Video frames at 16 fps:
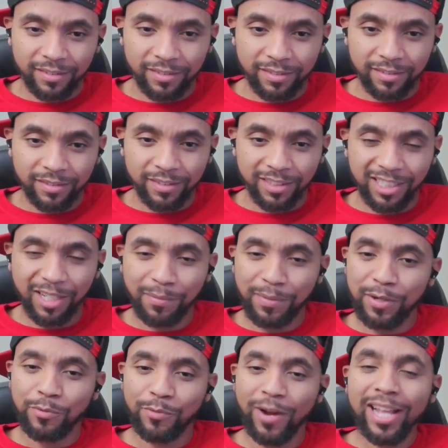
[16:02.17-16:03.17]
to be
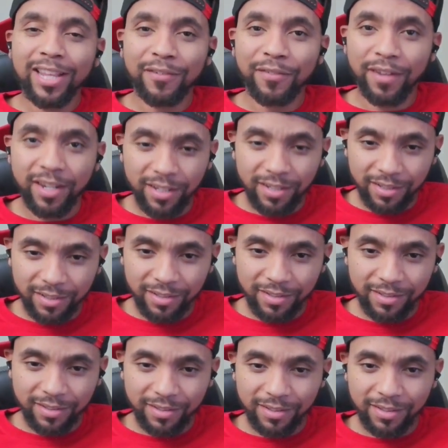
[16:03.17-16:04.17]
relevant,
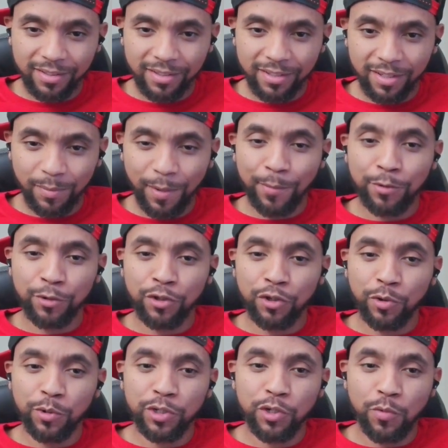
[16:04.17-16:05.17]
to be able to do what
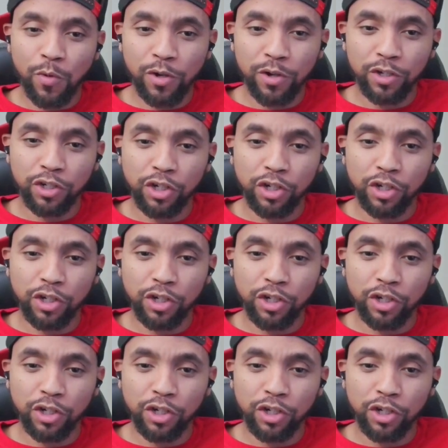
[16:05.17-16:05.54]
you want to do.